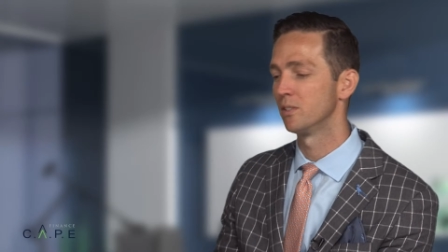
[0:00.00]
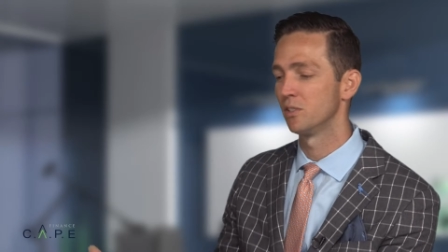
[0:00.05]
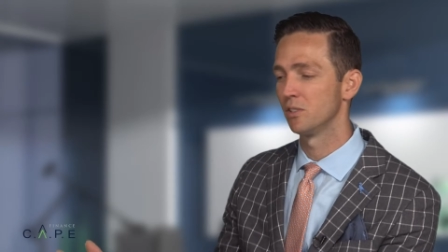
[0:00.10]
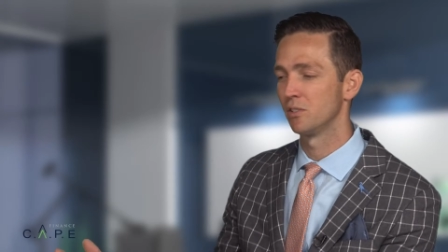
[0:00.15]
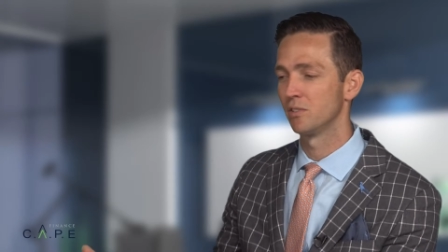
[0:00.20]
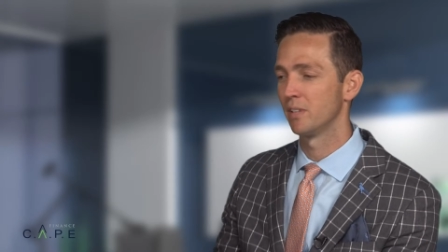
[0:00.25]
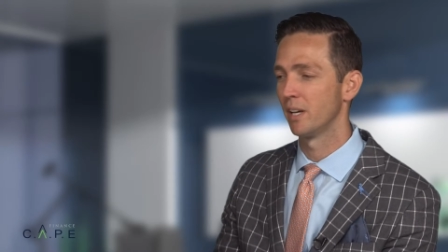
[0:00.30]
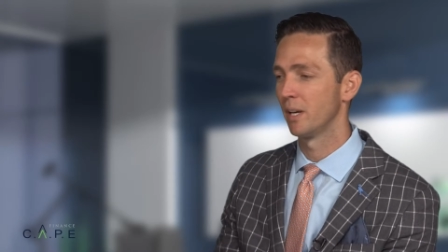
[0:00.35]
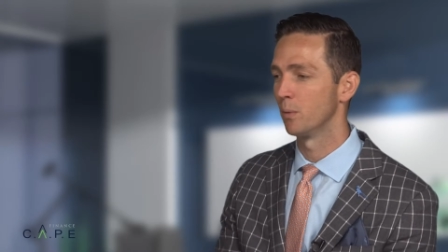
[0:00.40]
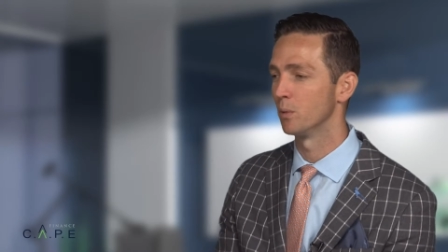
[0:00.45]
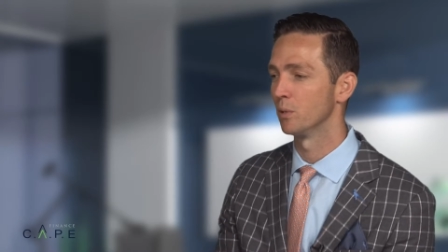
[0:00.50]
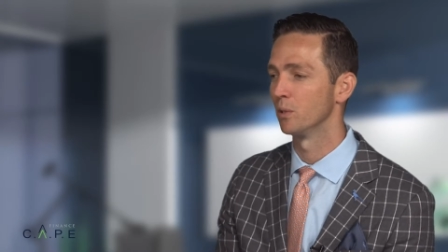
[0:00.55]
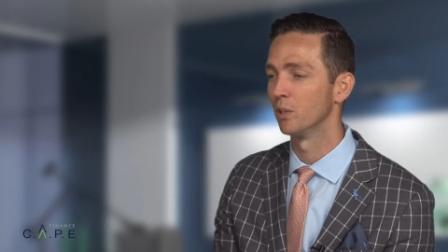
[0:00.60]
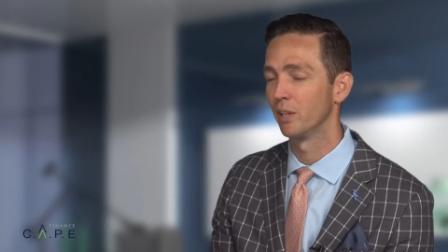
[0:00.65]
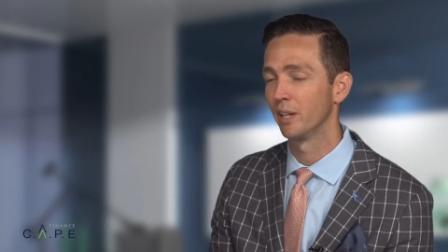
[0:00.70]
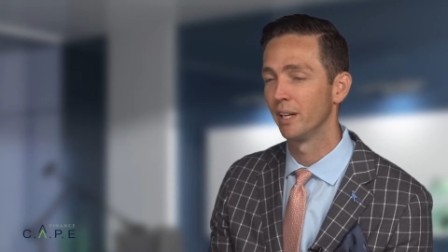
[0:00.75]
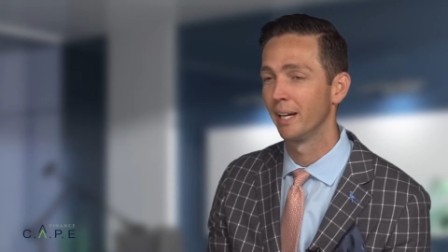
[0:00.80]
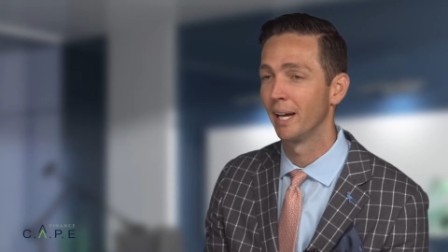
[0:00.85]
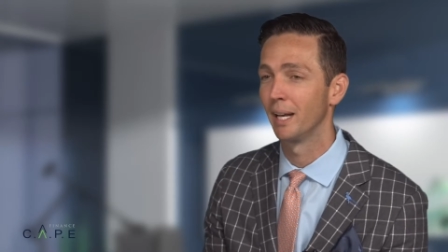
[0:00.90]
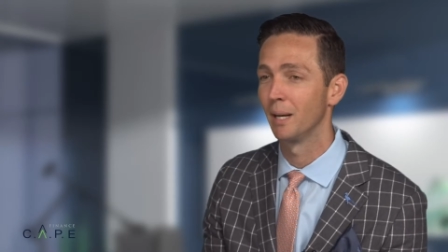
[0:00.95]
just say we're
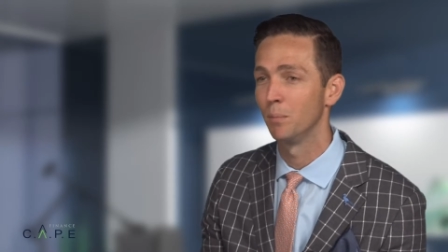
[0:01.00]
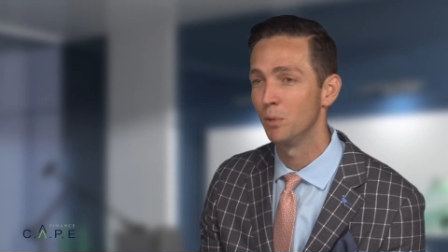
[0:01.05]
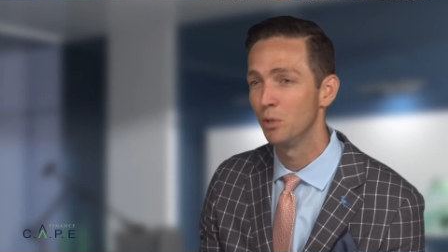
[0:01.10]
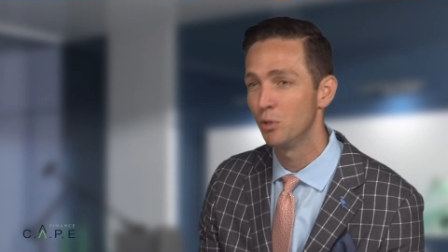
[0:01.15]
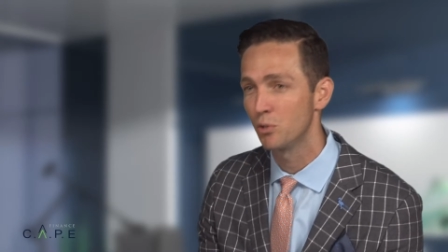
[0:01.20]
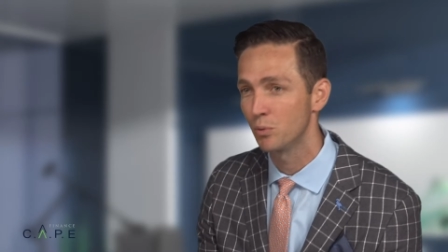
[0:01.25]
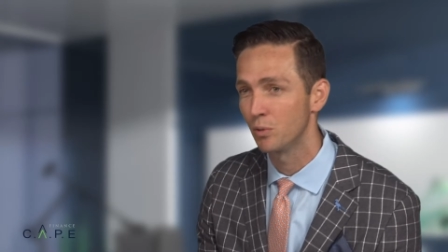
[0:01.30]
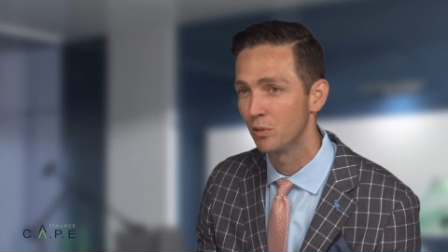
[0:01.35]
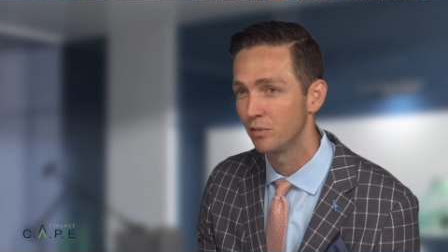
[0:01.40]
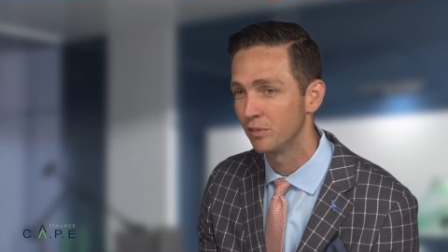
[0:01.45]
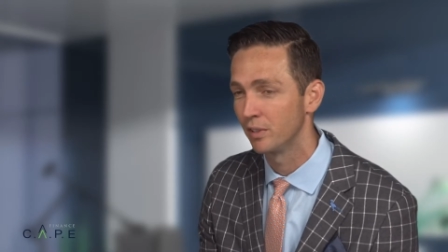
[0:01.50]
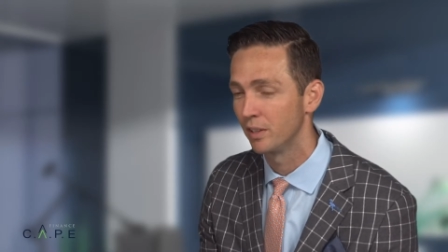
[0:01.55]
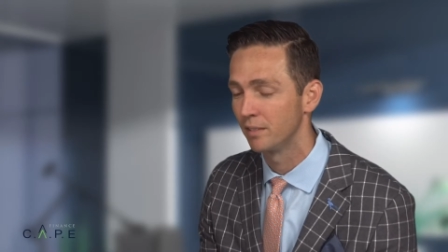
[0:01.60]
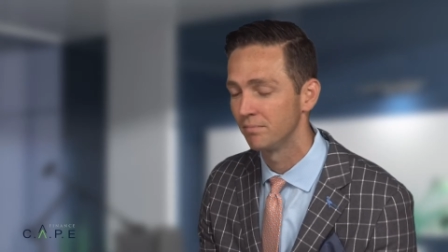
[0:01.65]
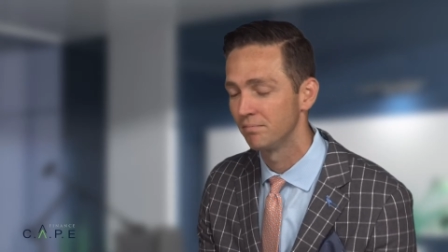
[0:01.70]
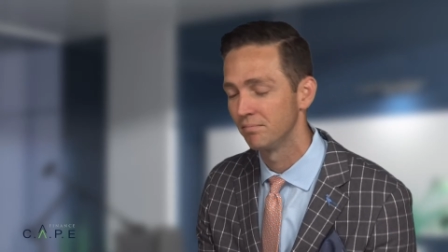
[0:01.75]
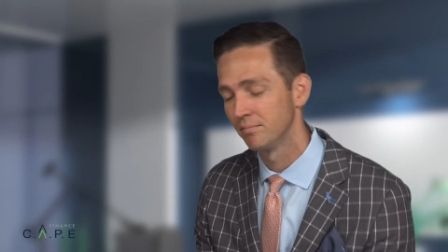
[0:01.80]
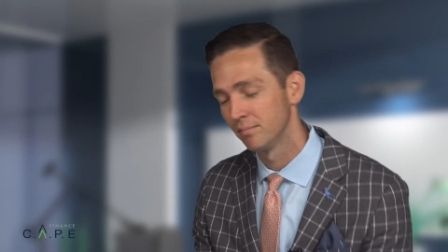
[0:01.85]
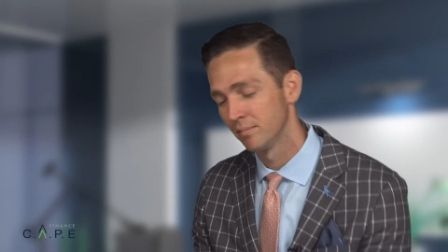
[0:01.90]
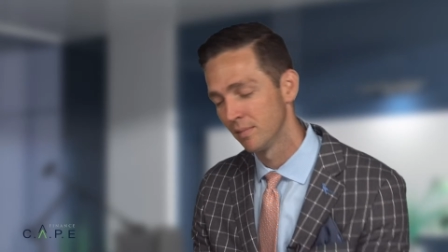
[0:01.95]
looking at a mutual fund.
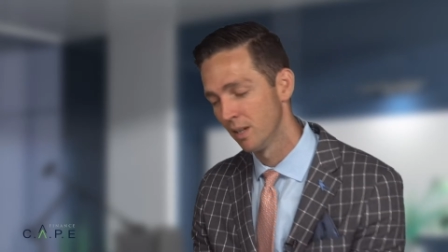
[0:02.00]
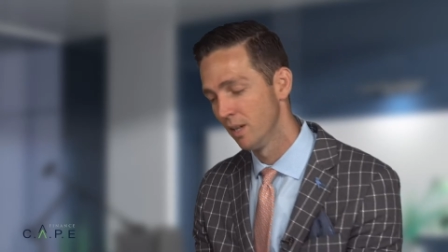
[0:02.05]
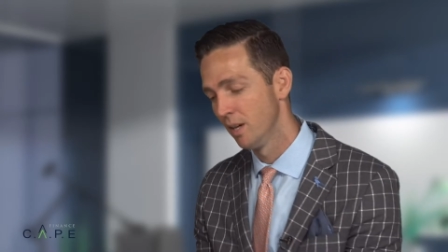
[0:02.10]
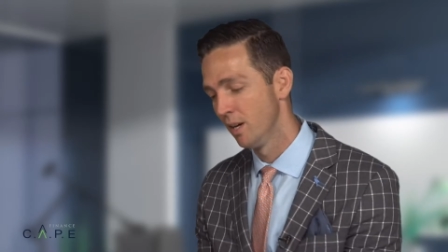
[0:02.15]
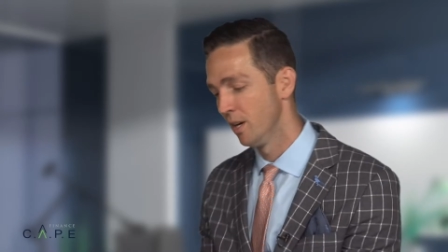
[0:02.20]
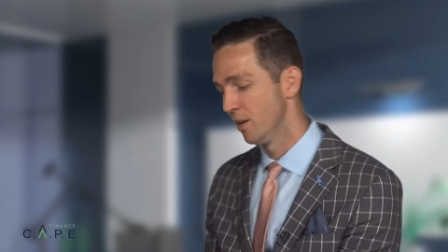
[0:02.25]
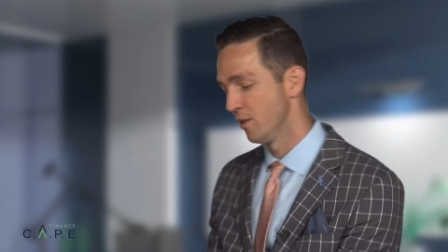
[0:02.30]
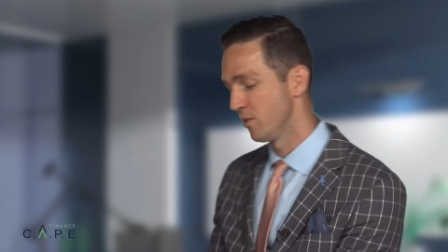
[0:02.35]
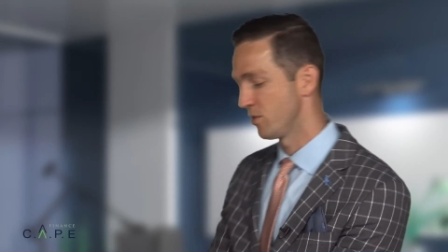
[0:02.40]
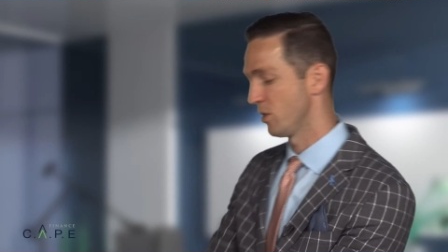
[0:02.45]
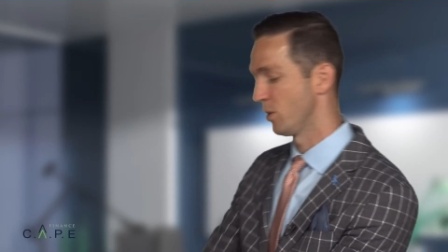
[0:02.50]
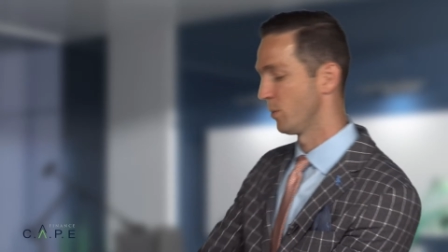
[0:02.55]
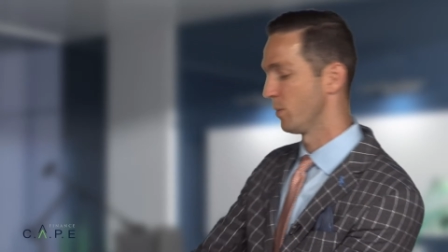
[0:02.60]
So